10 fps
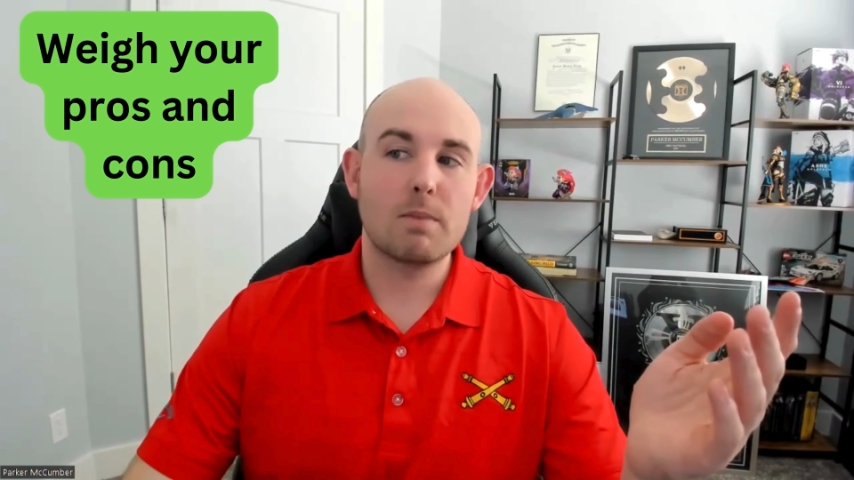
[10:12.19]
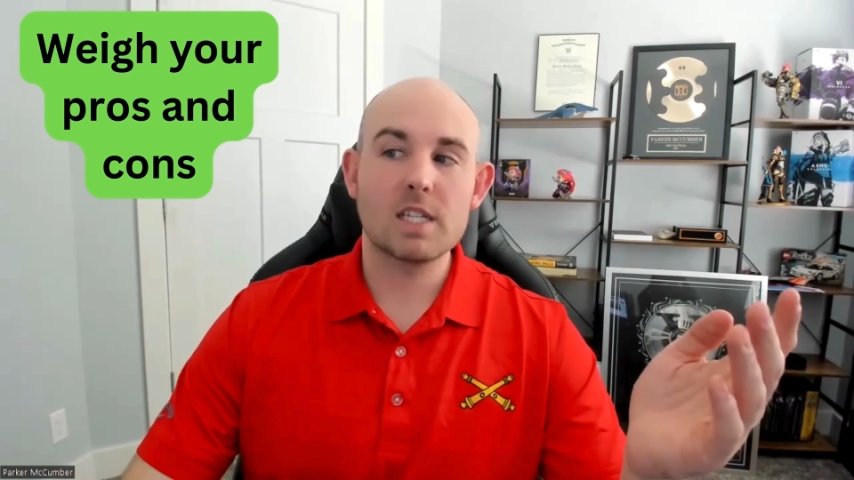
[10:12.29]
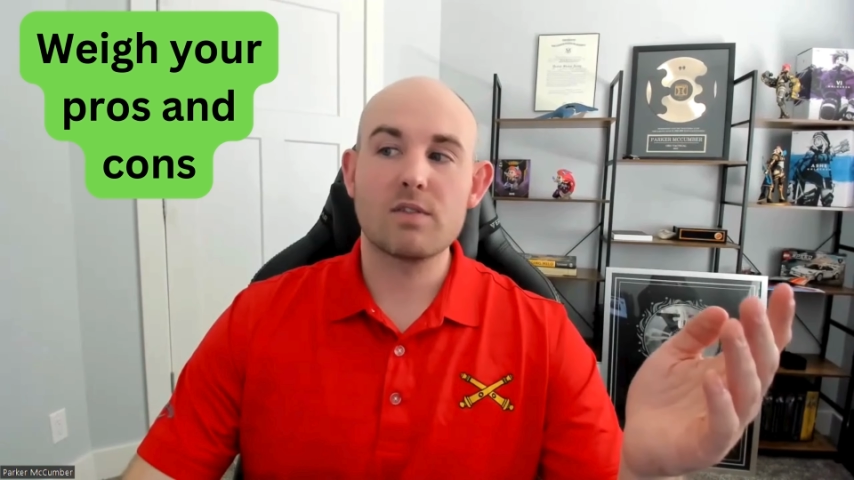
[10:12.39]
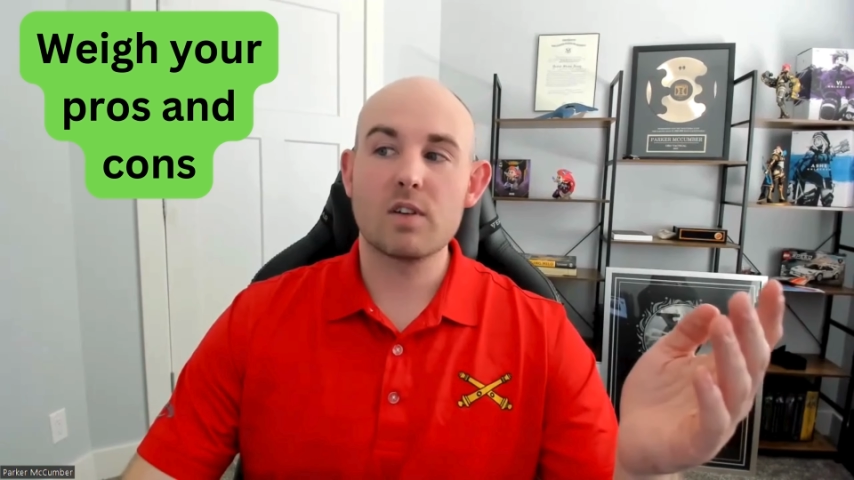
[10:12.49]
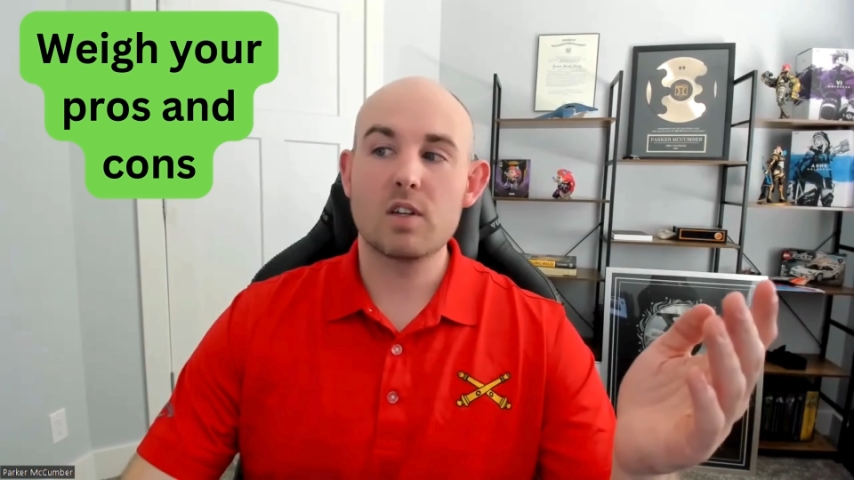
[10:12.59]

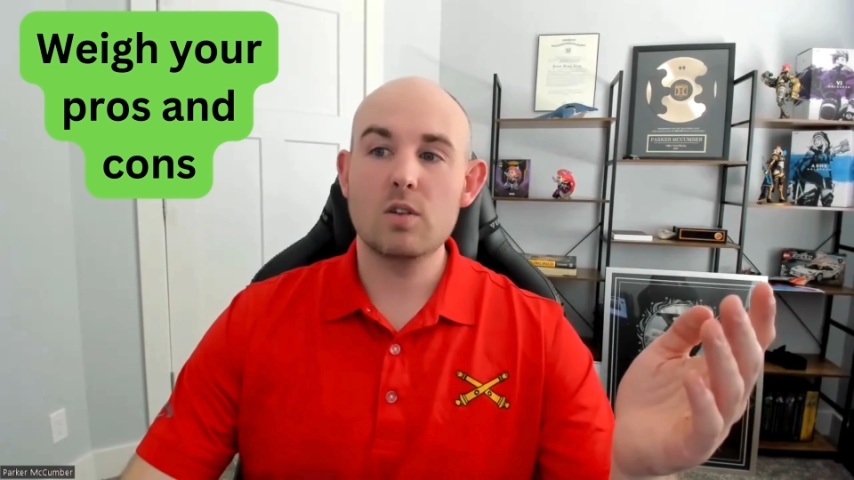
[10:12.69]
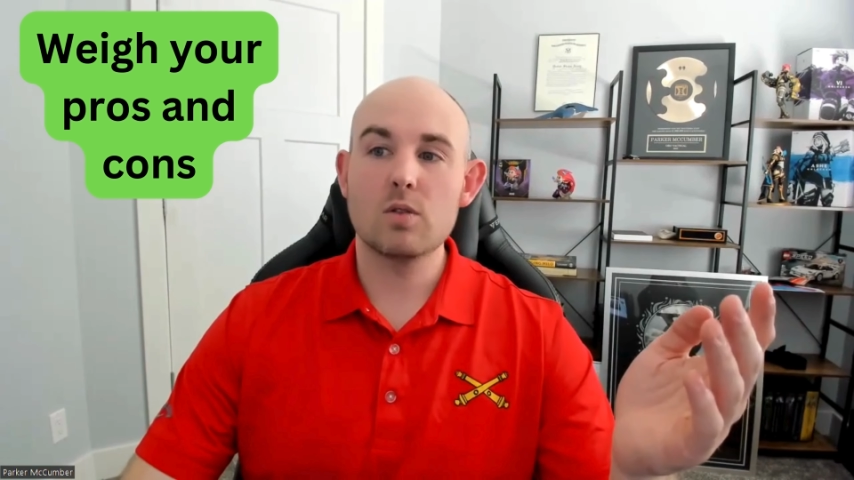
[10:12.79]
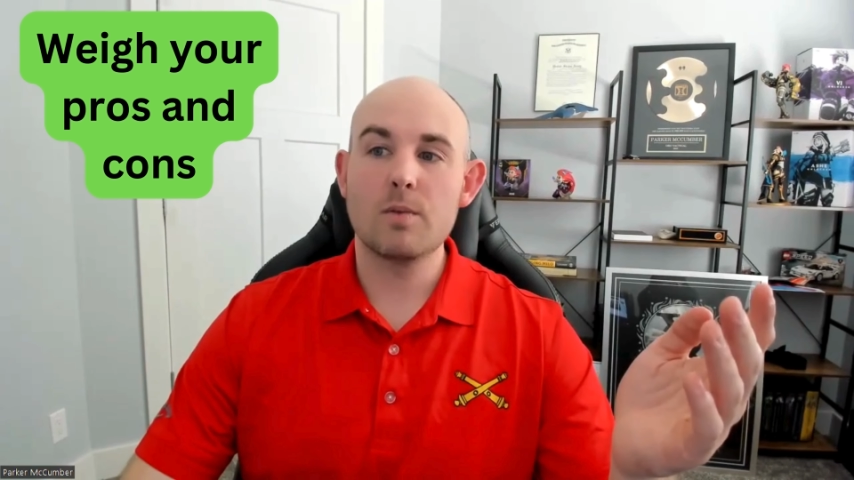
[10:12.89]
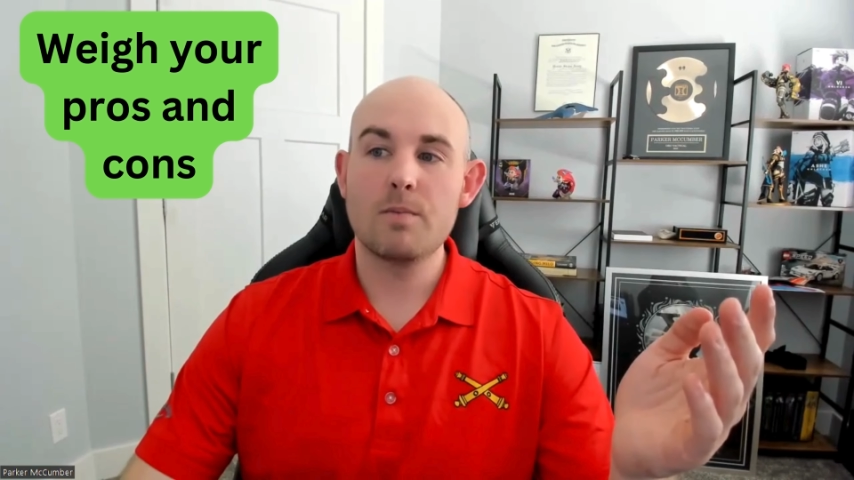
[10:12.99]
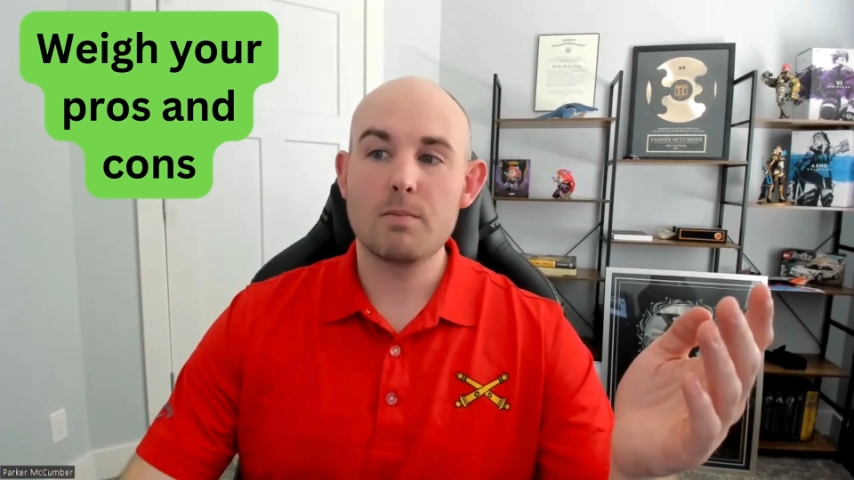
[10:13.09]
best for
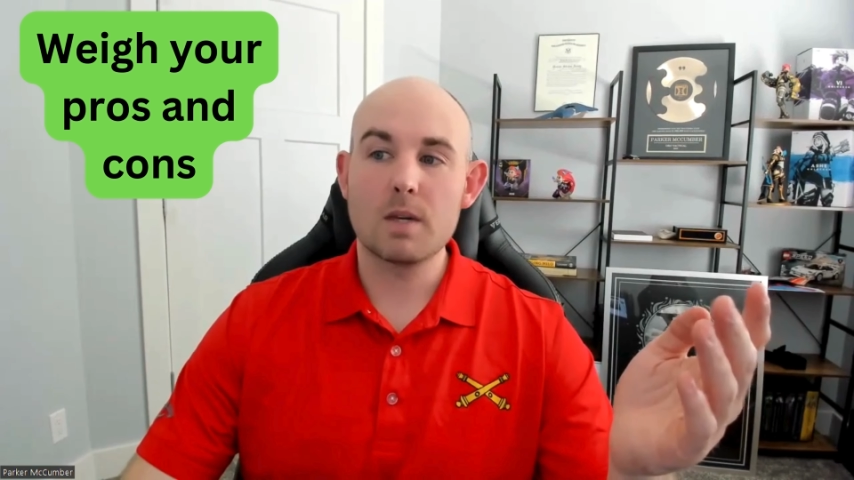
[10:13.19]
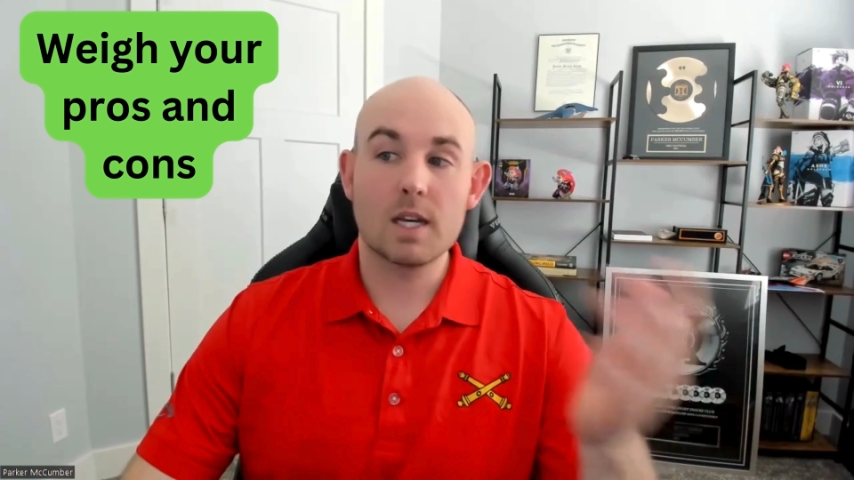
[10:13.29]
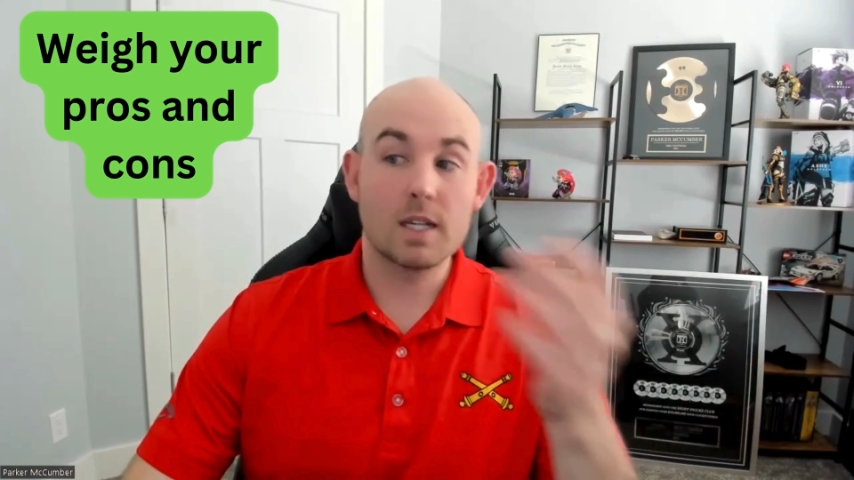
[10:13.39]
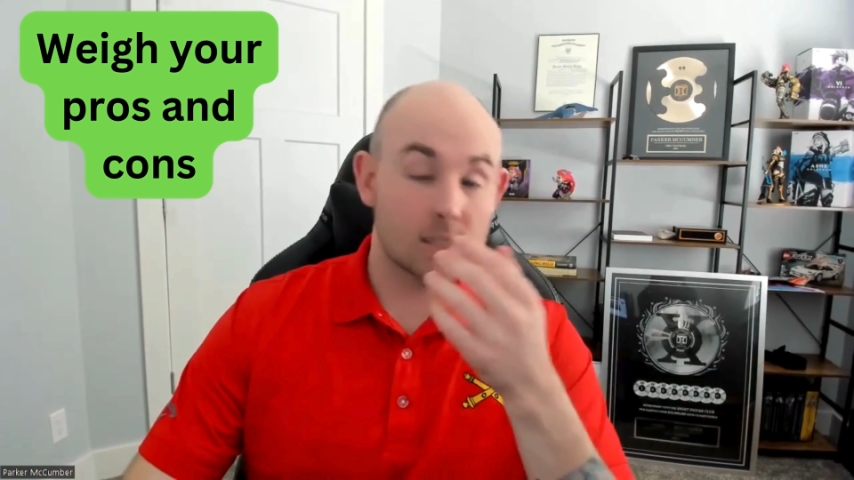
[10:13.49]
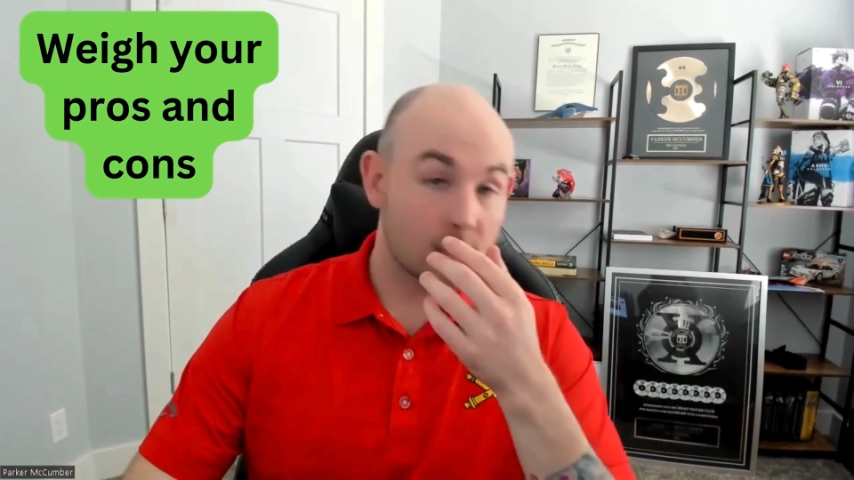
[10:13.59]
you,
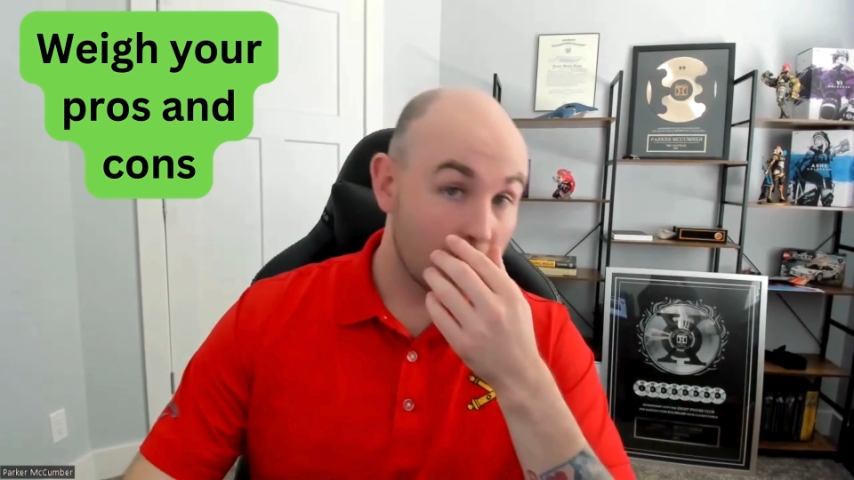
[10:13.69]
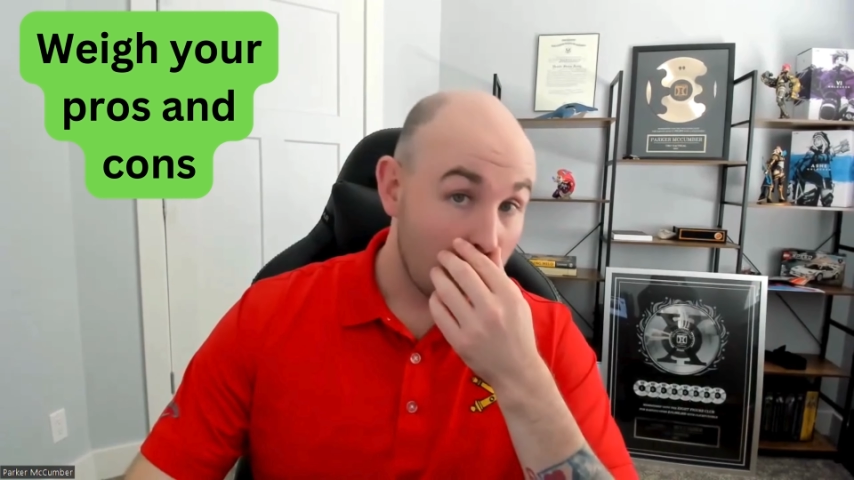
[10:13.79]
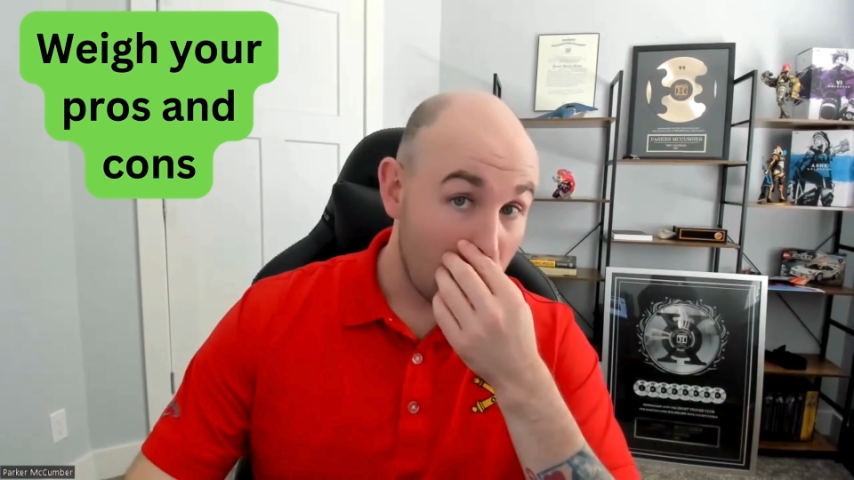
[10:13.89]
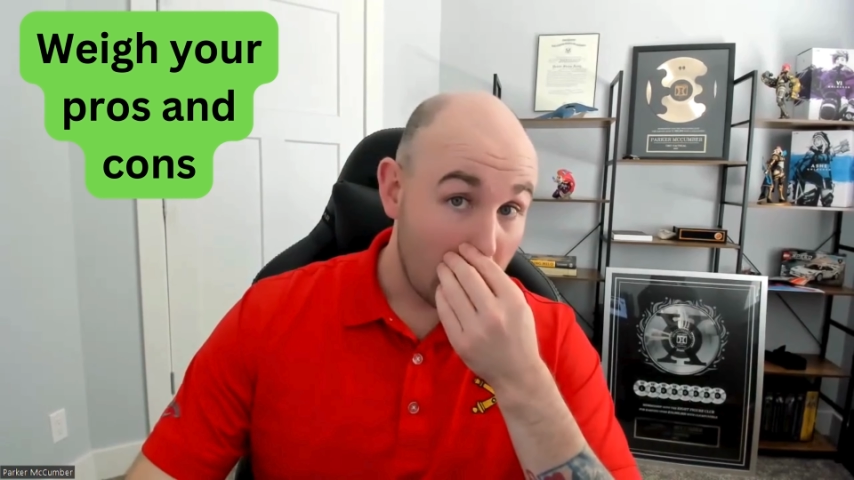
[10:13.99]
because